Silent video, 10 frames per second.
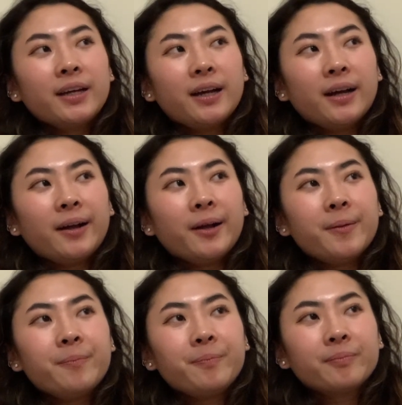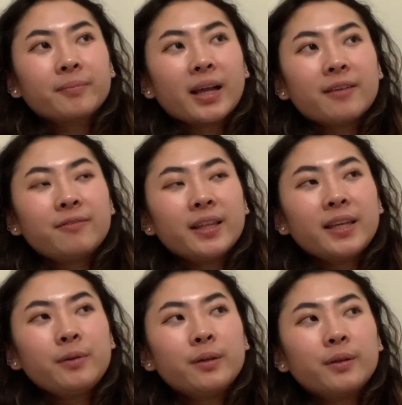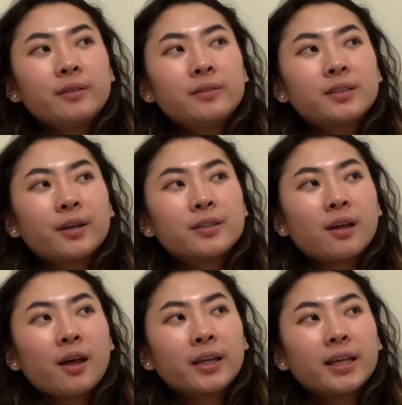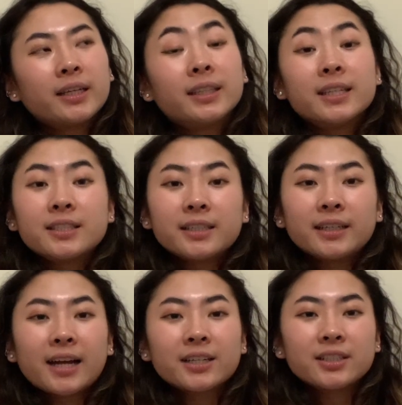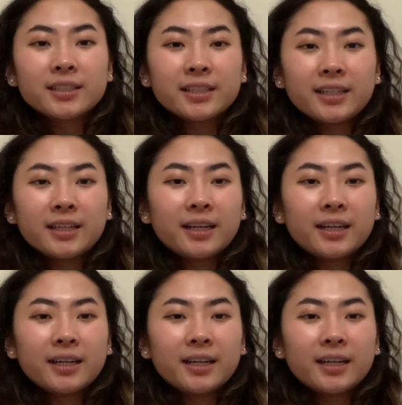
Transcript: I feel like we only started talking this year actually,